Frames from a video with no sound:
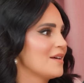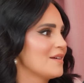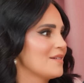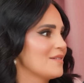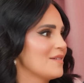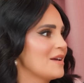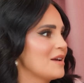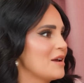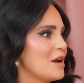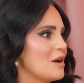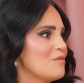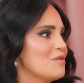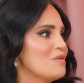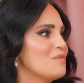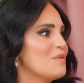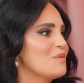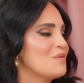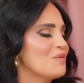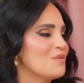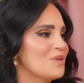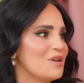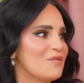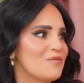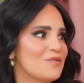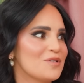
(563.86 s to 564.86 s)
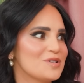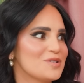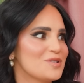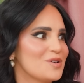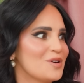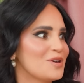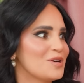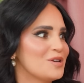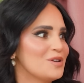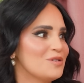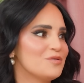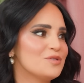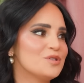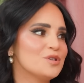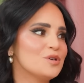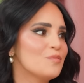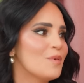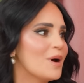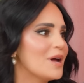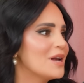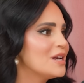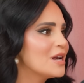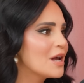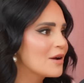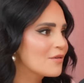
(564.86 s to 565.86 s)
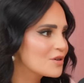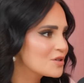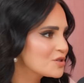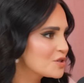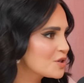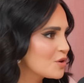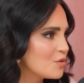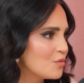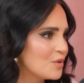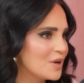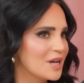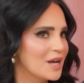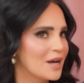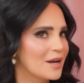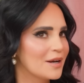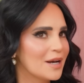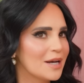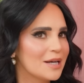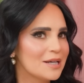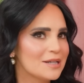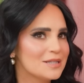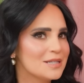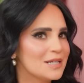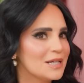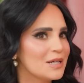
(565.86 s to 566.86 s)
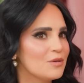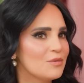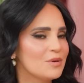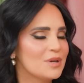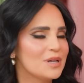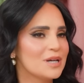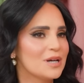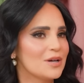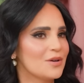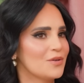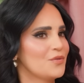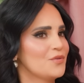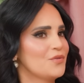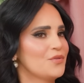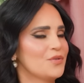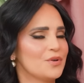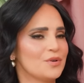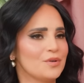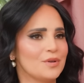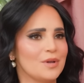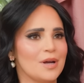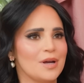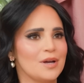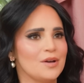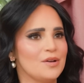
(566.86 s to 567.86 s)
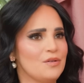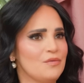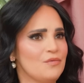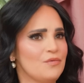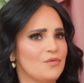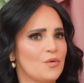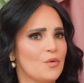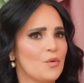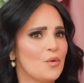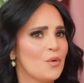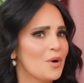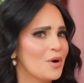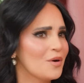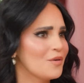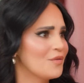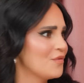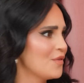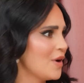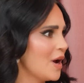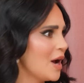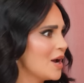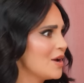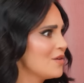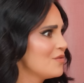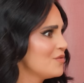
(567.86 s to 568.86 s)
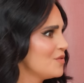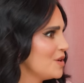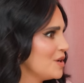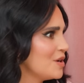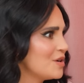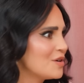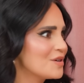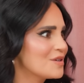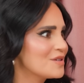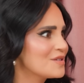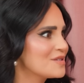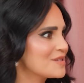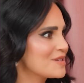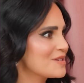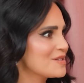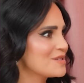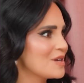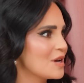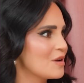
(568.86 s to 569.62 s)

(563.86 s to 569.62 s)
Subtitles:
Like I remember when I first started YouTube, I never took a weekend. I didn't take a weekend for like 4 or 5 years because I